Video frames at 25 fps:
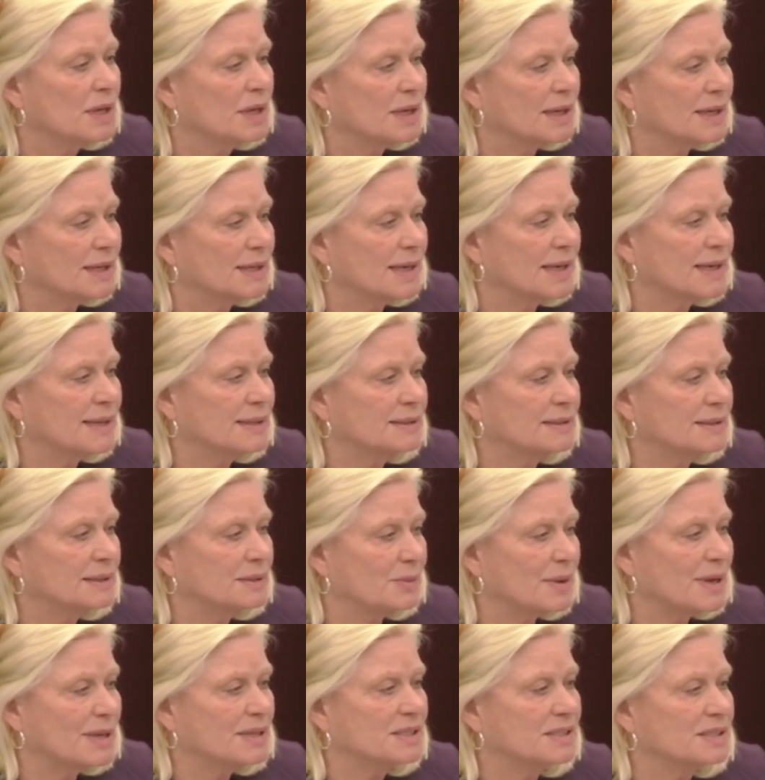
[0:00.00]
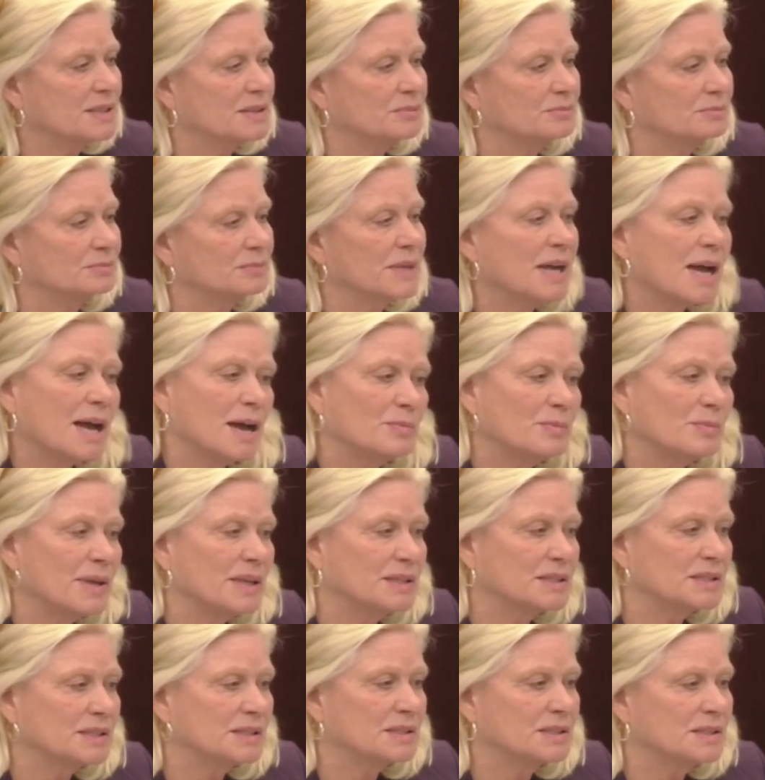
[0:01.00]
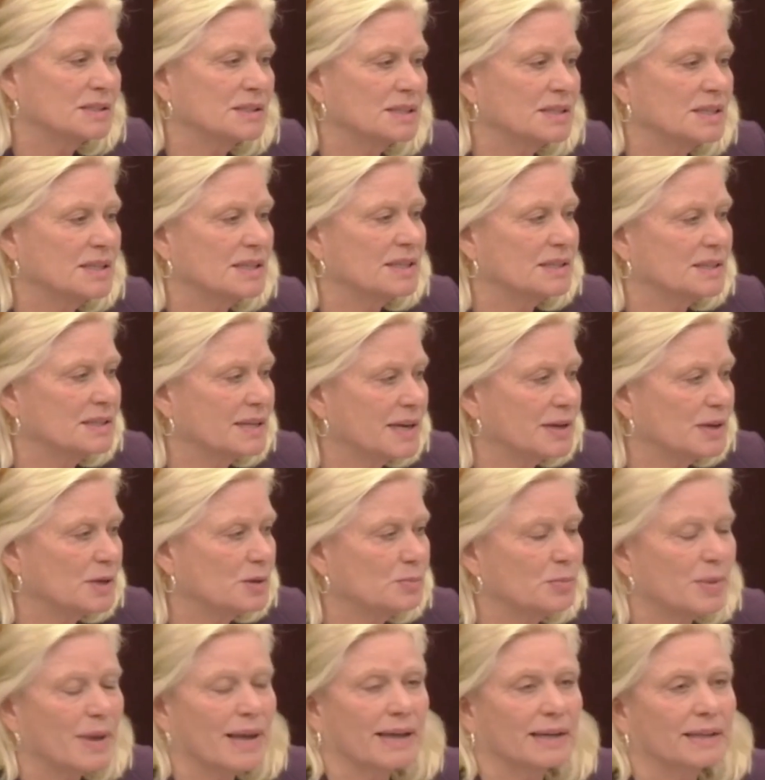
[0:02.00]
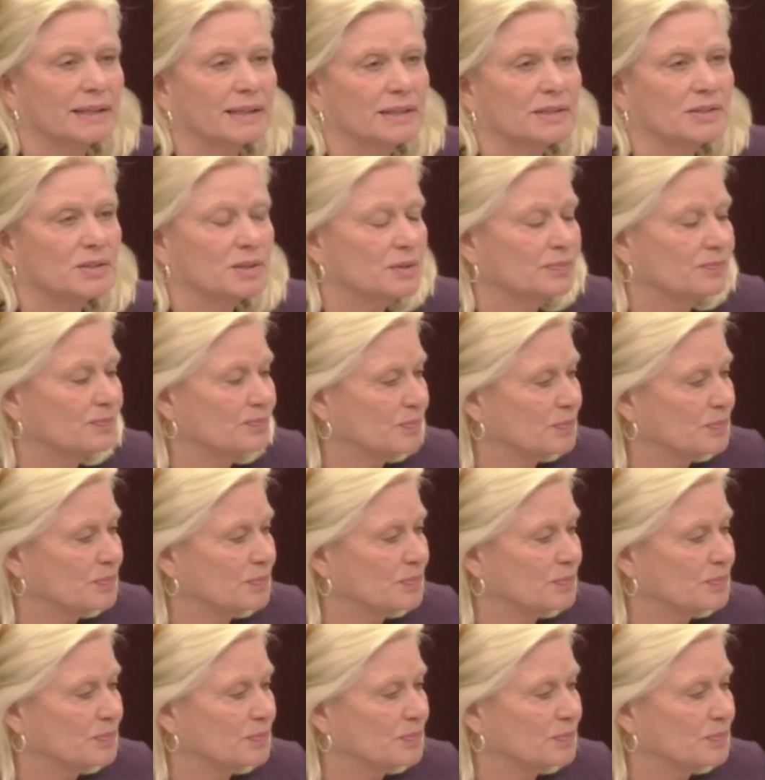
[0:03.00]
I'd like to make some comments to the entire package.